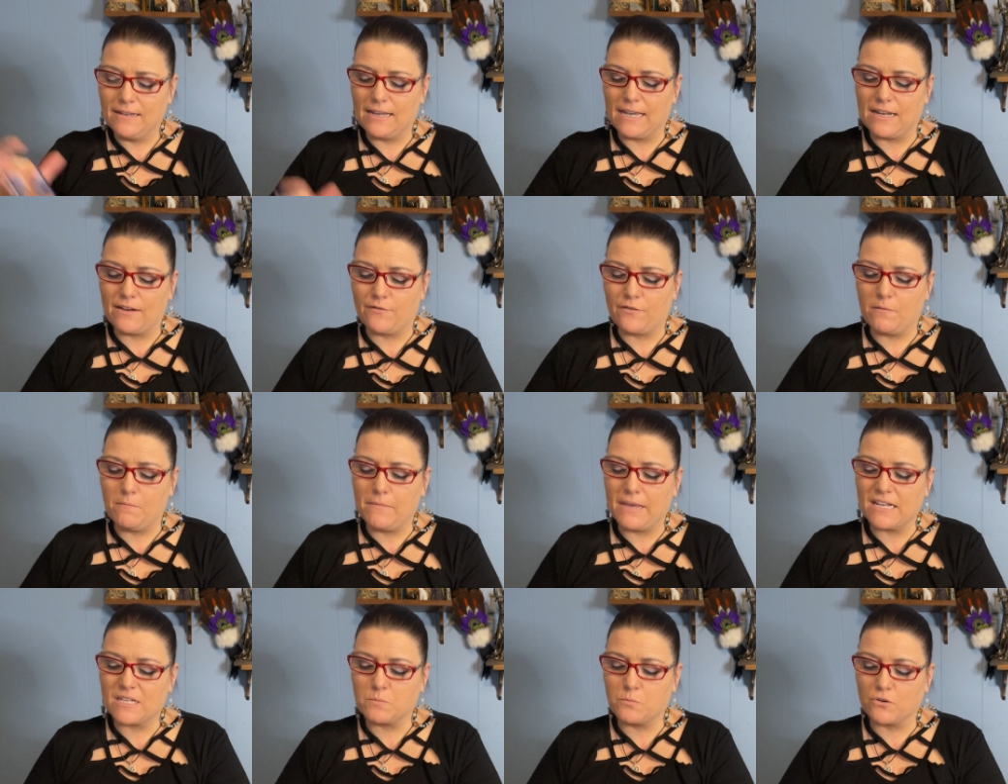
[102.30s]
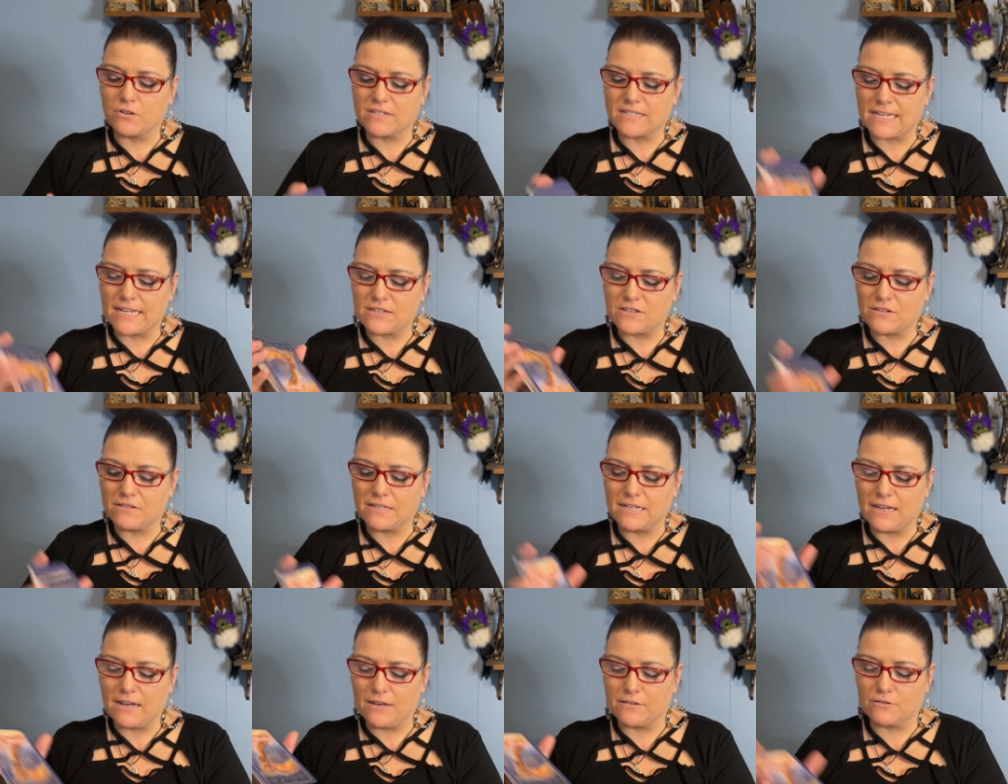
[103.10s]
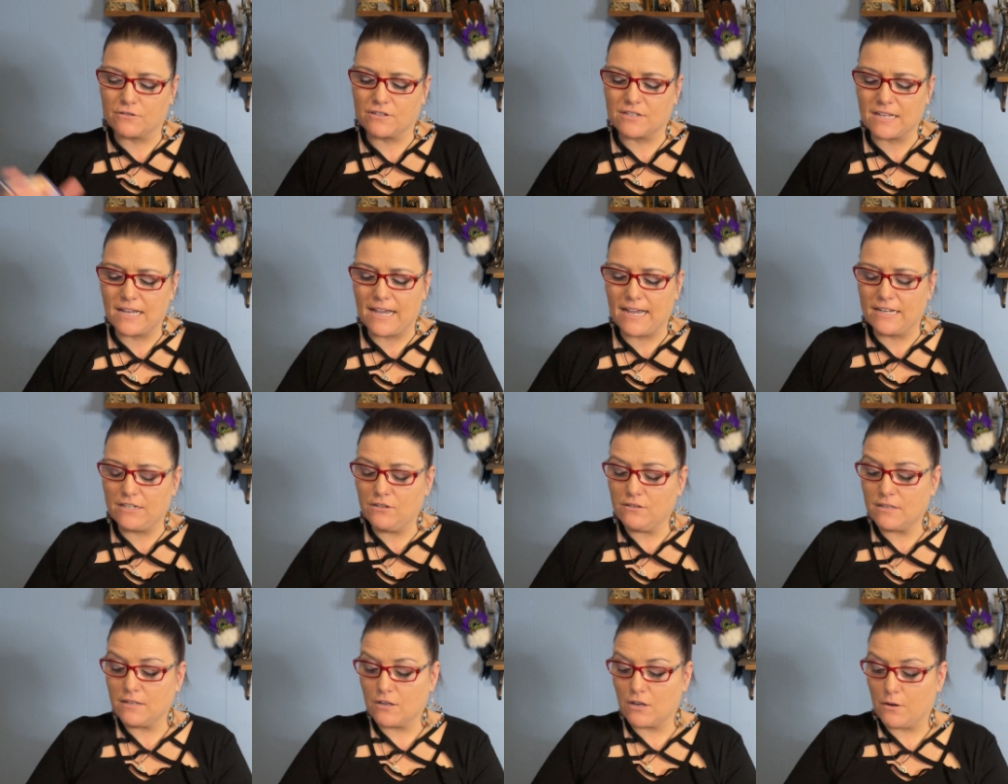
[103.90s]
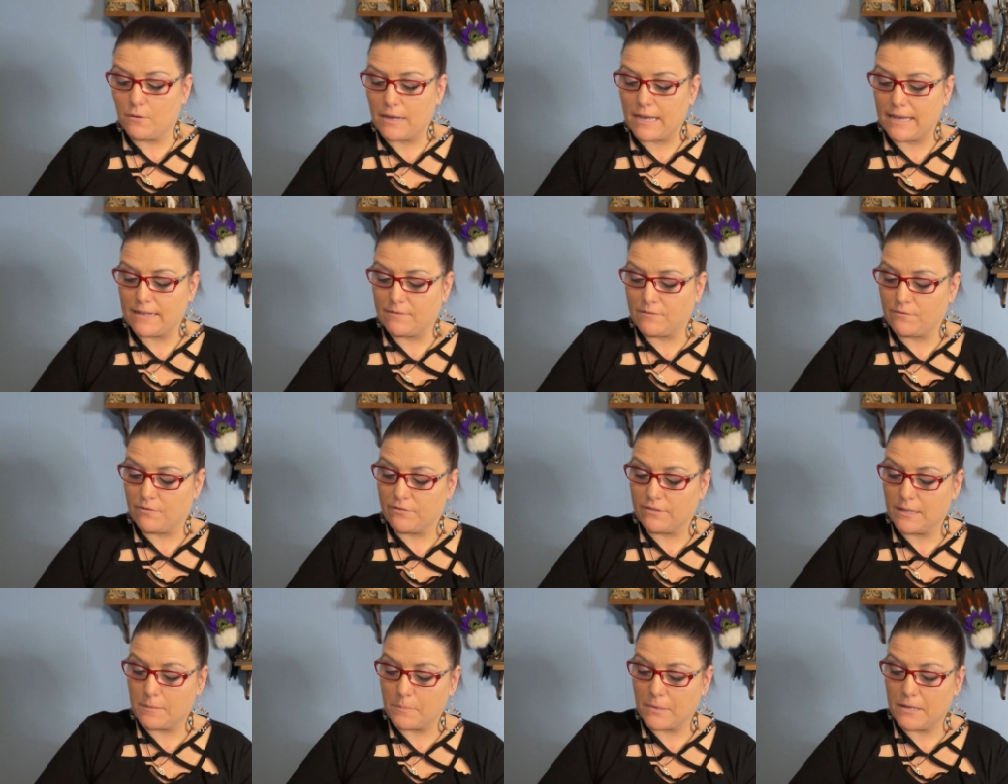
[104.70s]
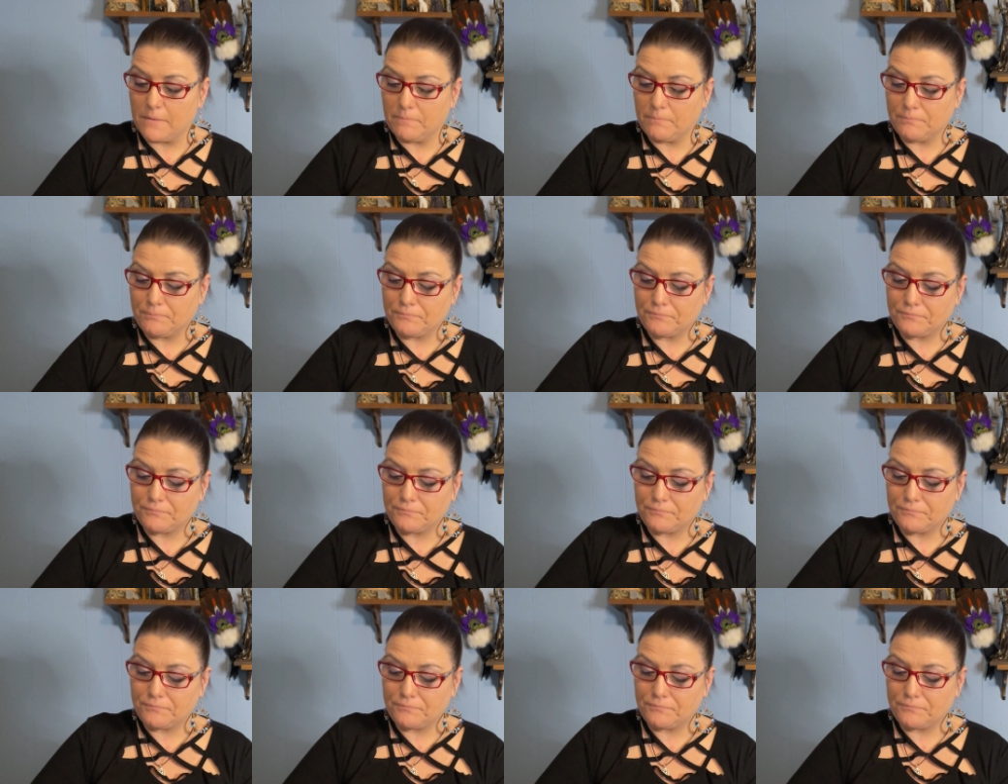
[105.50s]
And if it makes more sense on the other side, you can go ahead and flip it.